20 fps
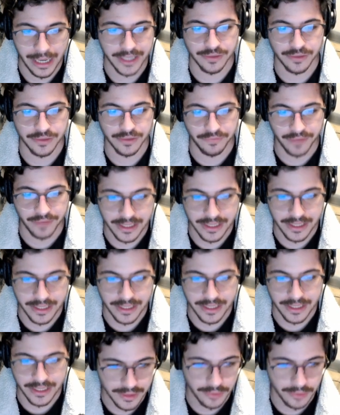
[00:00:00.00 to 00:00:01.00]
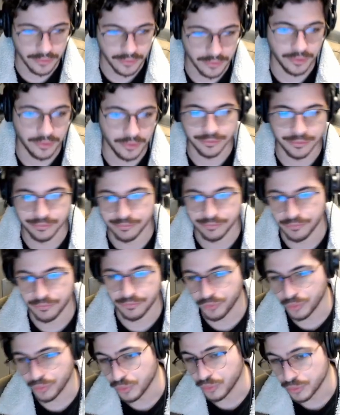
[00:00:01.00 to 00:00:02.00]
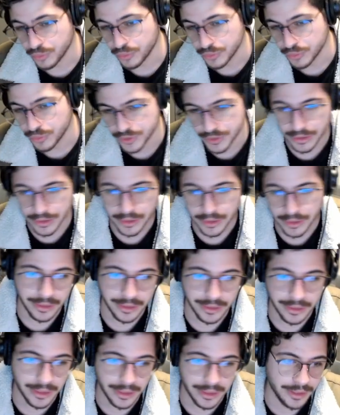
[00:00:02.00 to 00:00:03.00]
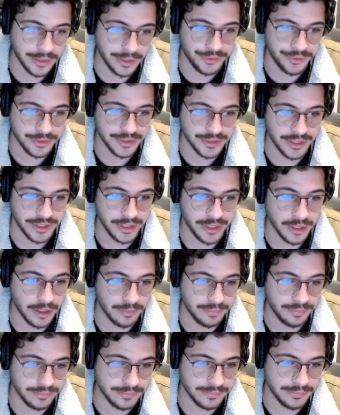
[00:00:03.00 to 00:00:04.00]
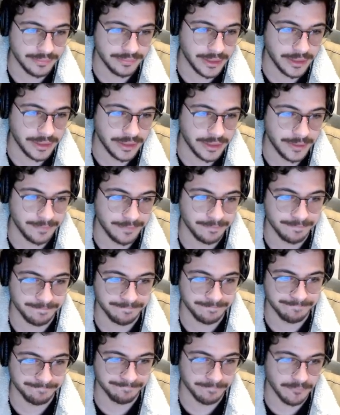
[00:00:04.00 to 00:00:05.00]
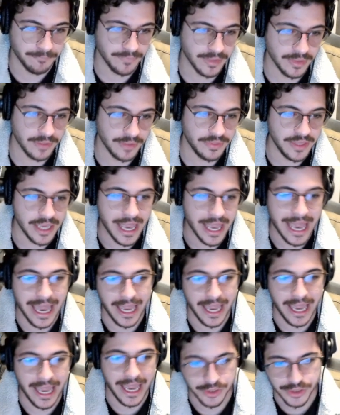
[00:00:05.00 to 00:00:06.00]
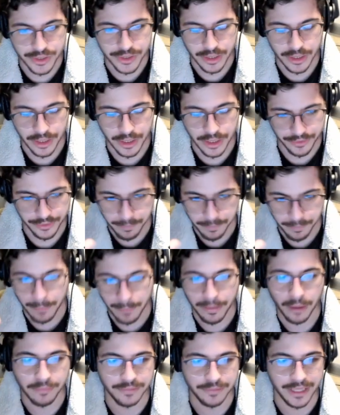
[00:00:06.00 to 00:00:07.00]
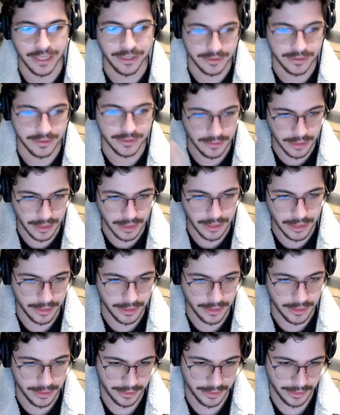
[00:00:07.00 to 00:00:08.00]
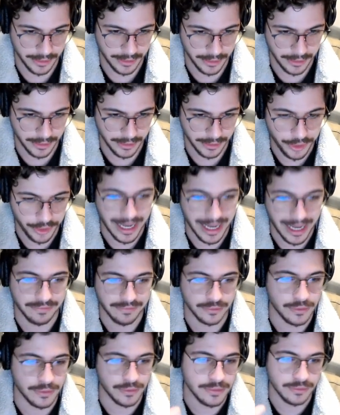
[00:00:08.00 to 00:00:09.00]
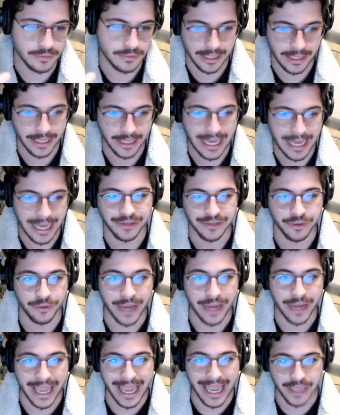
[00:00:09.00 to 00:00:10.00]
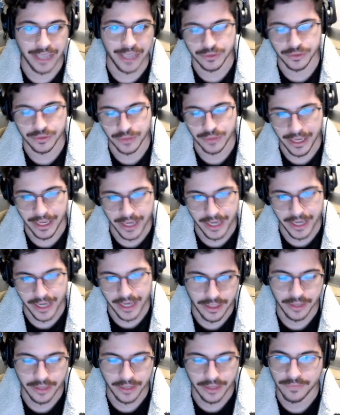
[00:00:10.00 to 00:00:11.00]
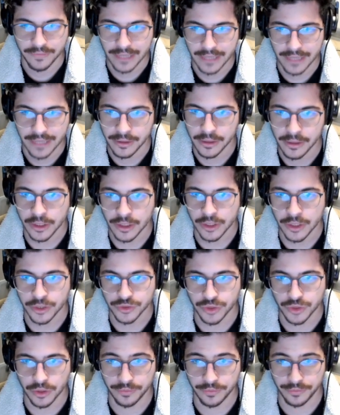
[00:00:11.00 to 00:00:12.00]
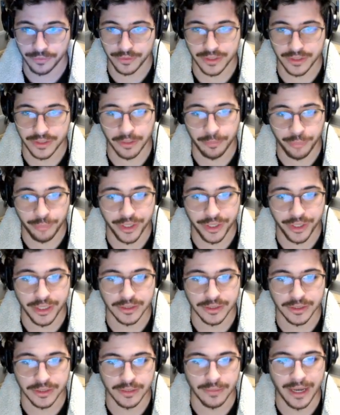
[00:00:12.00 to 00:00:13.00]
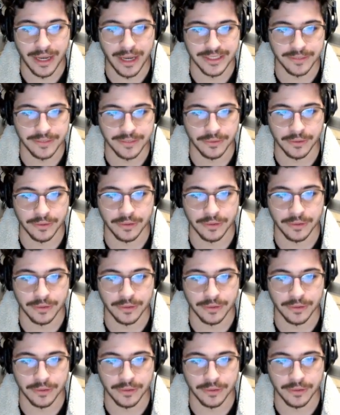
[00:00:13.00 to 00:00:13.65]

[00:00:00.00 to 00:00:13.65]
interfaces, their own rules. They're setting up the age, the pop-up that where you have to like add your age to get in and all of that. So these are pretty customizable